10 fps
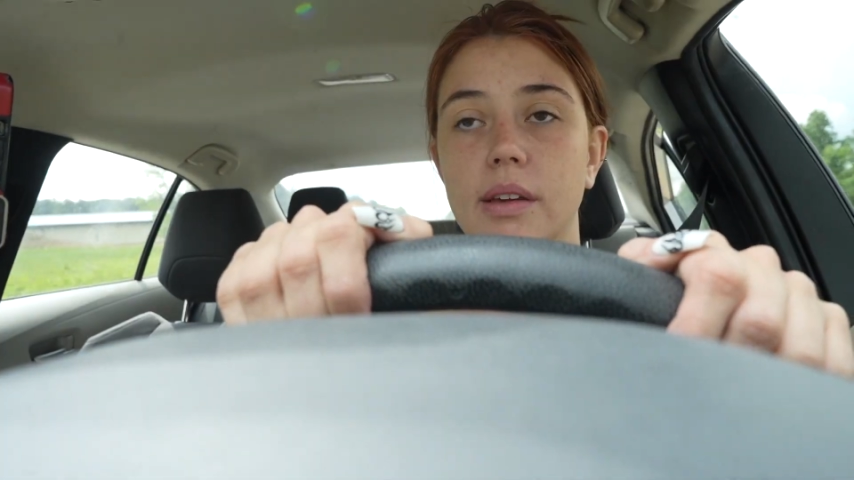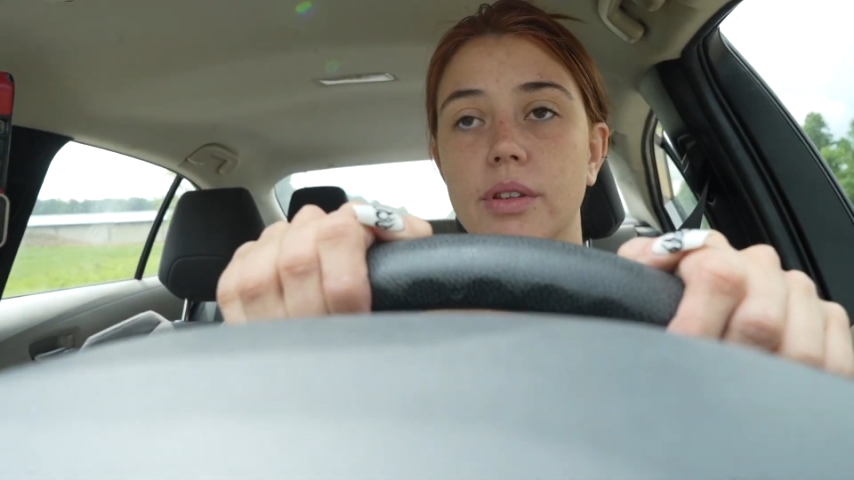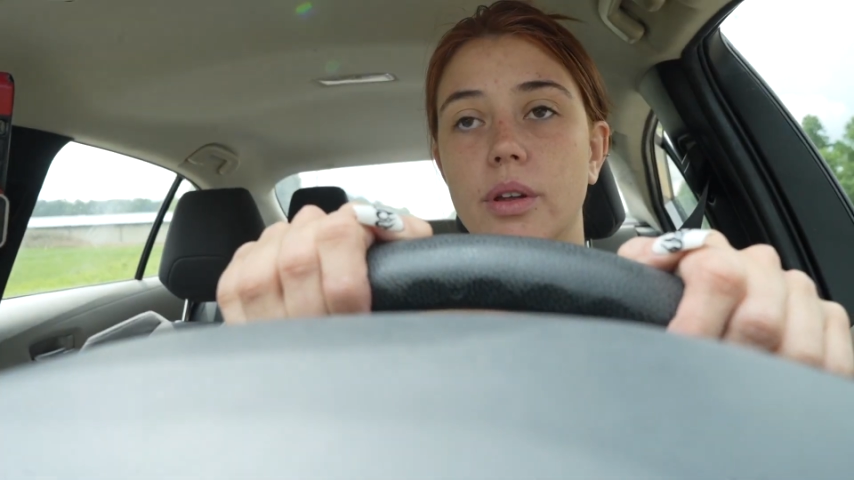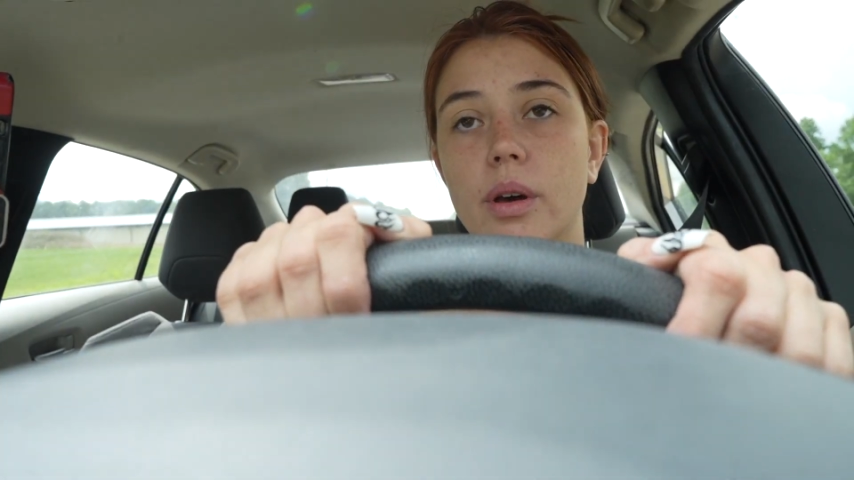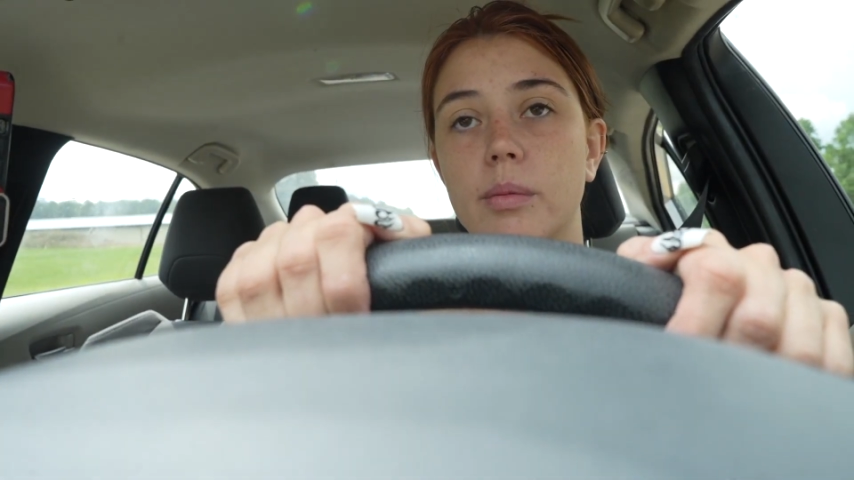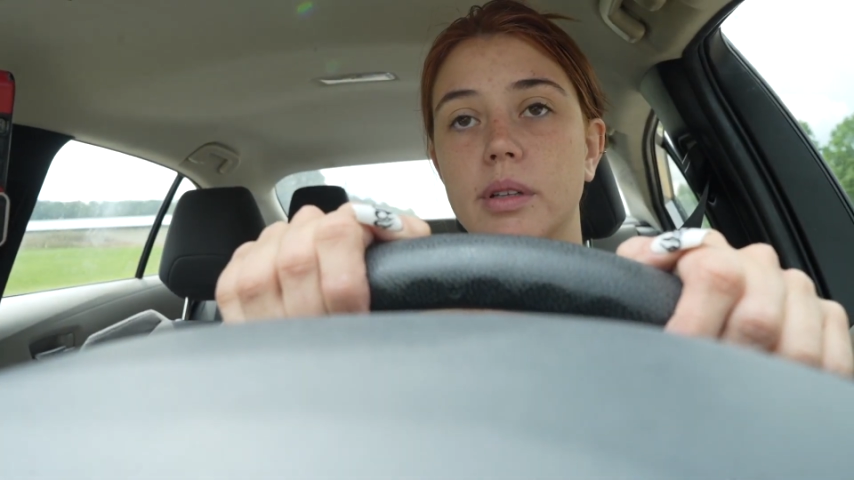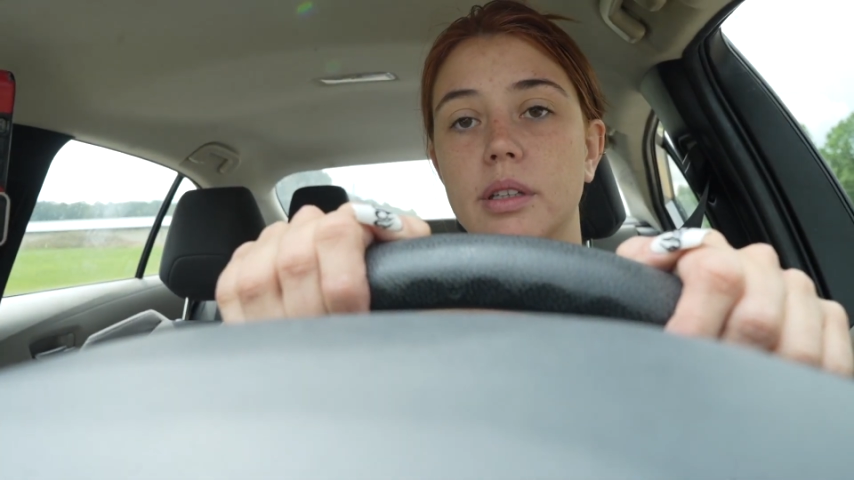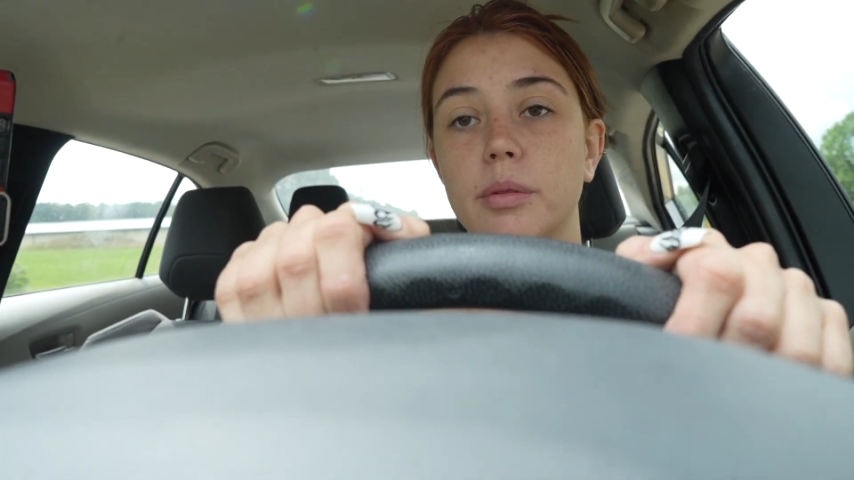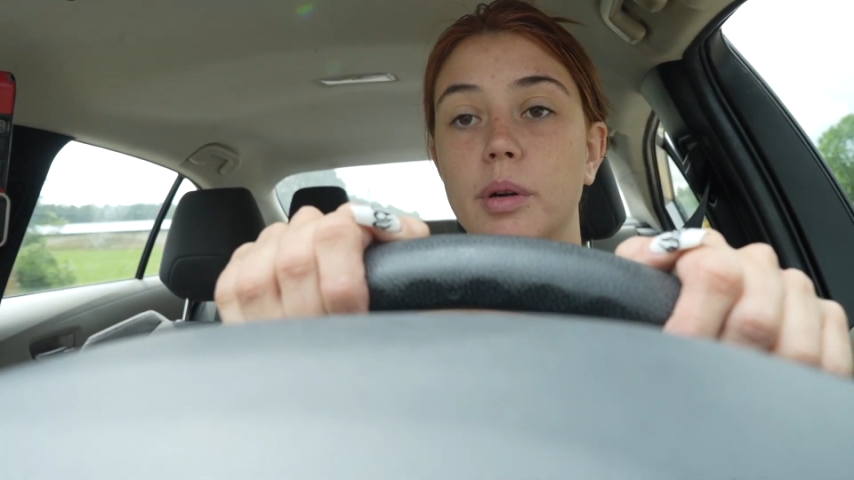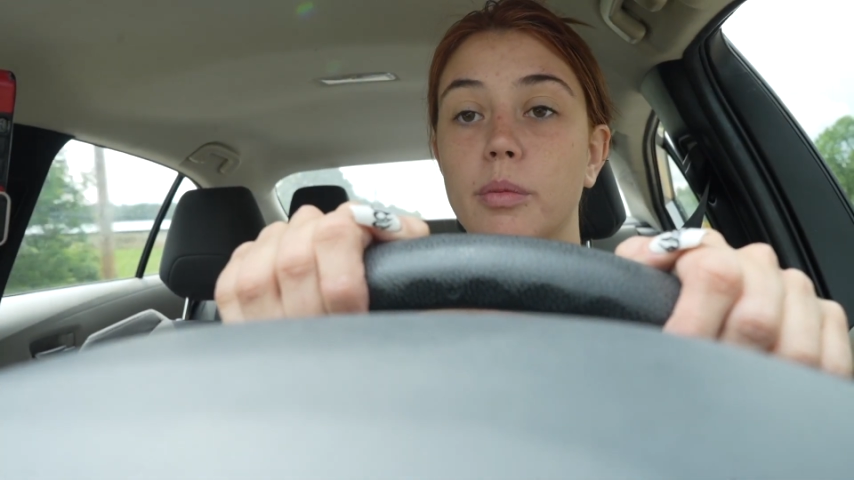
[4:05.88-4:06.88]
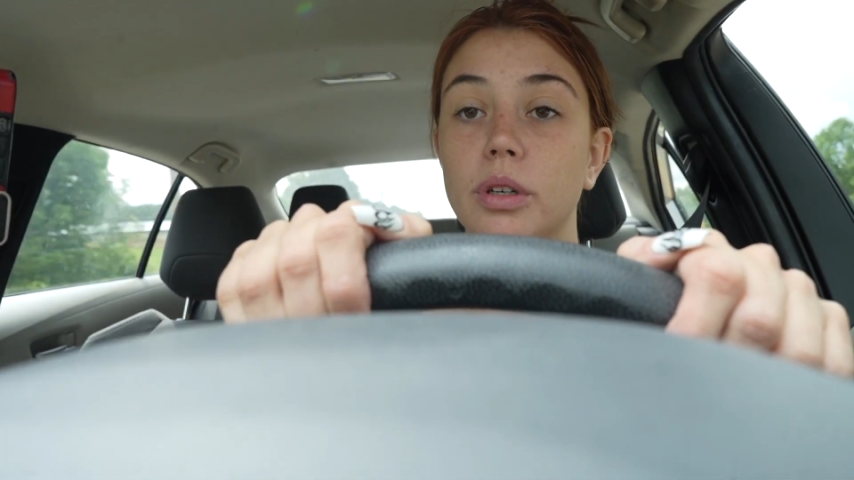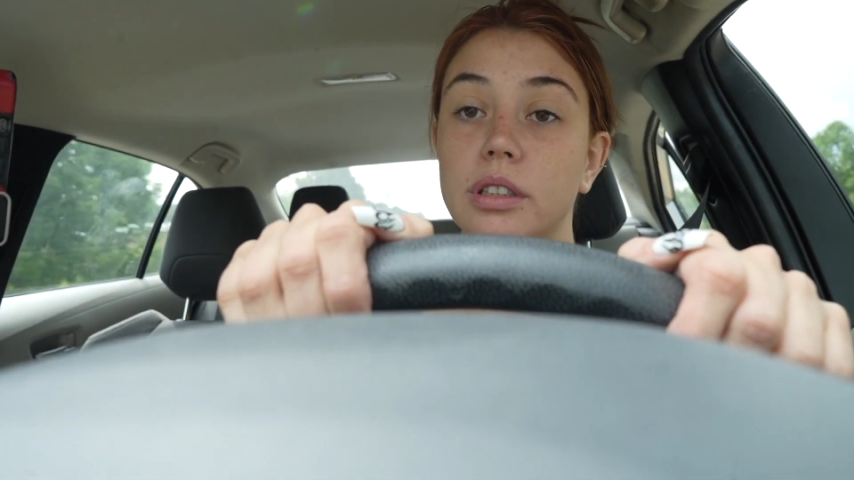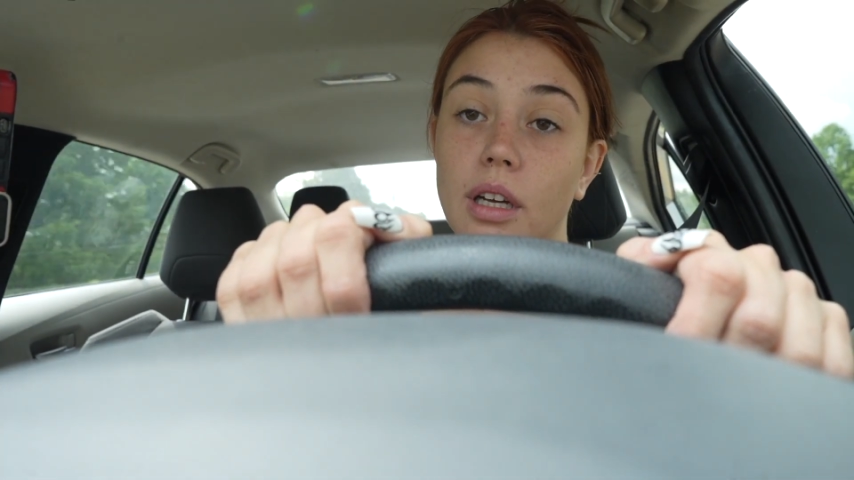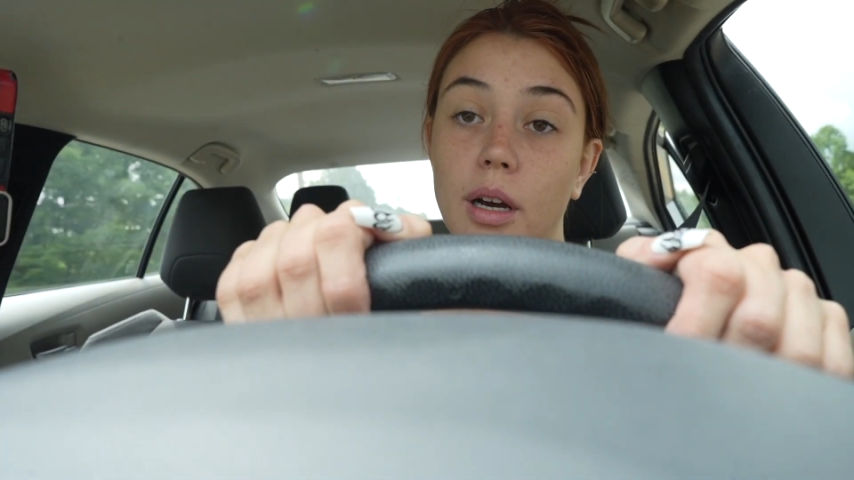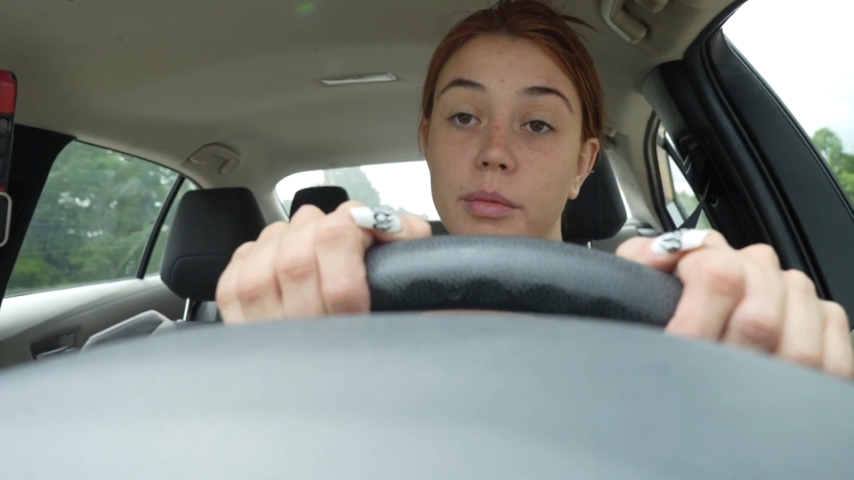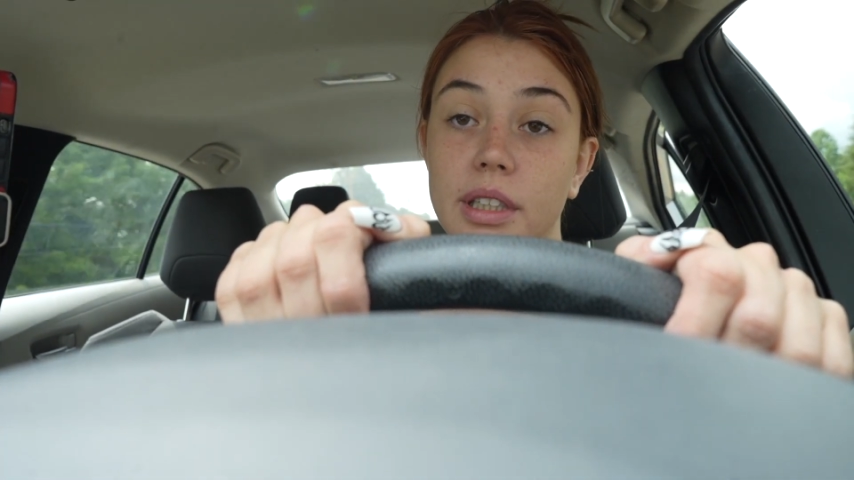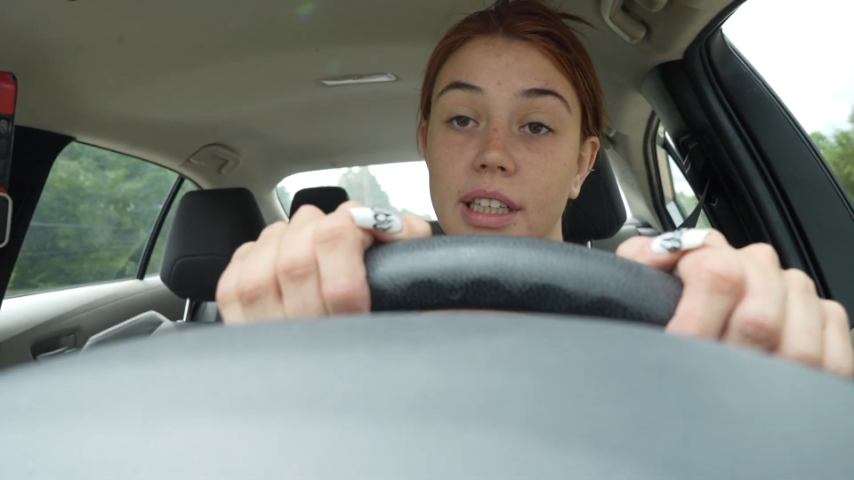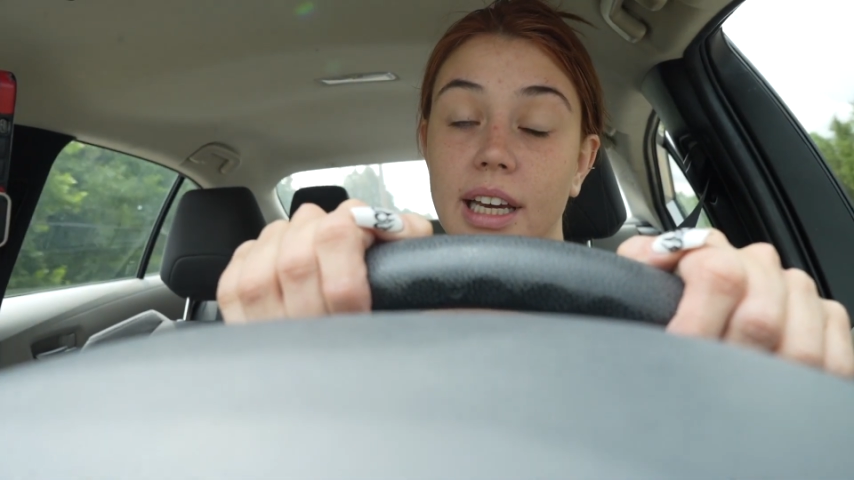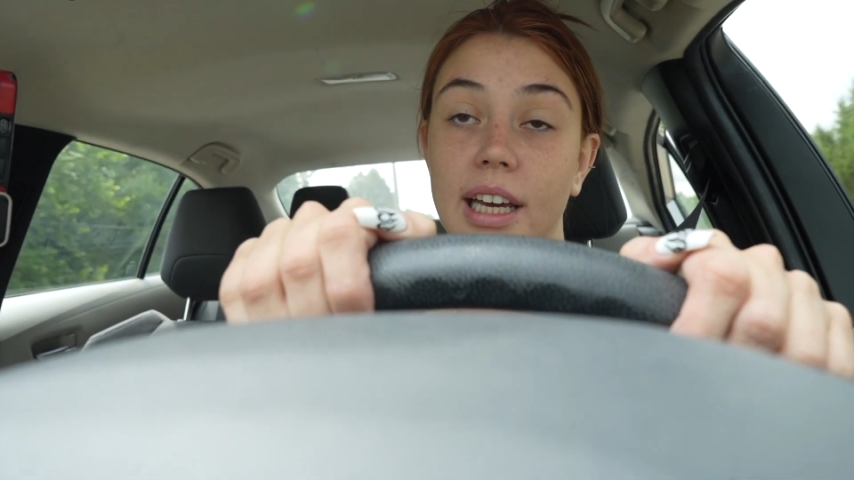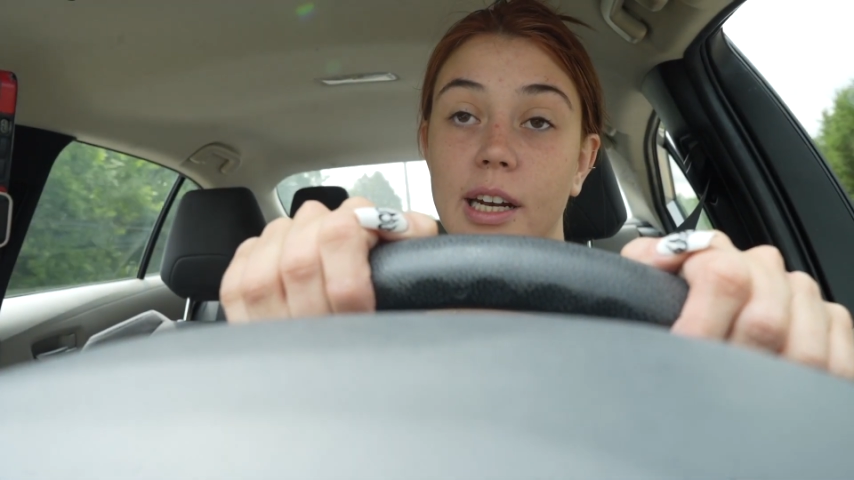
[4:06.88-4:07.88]
even though I'm a little bit more somber
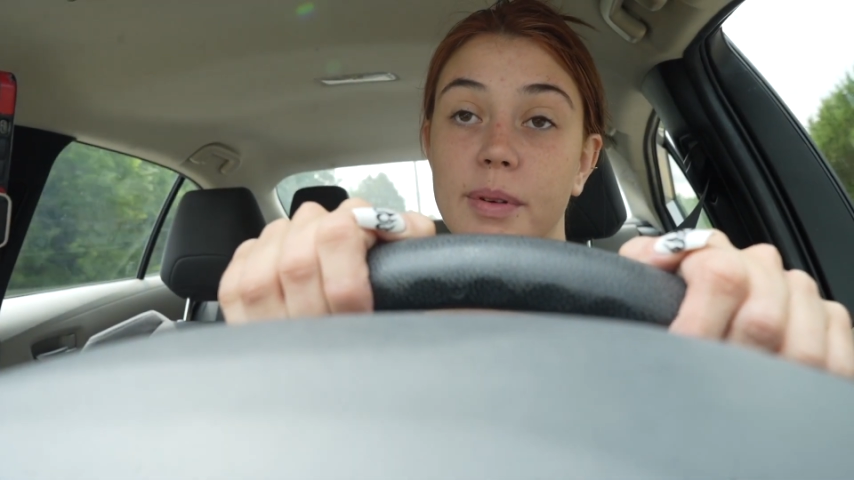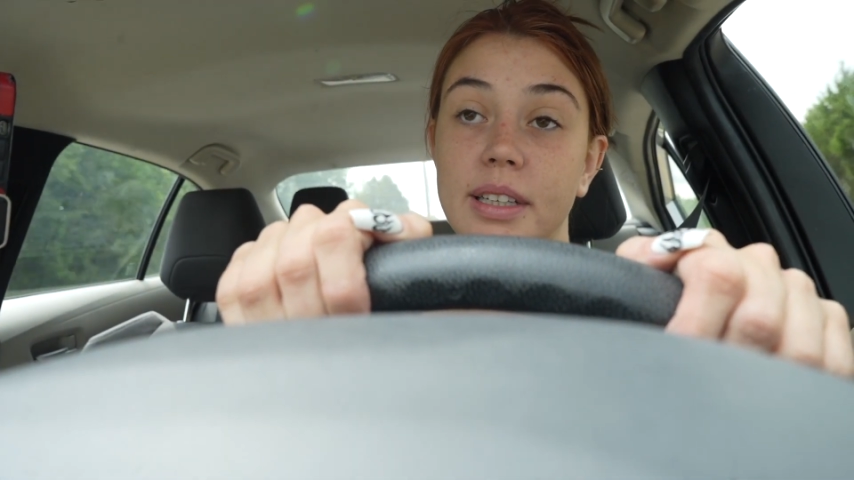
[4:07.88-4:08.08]
today and I'm a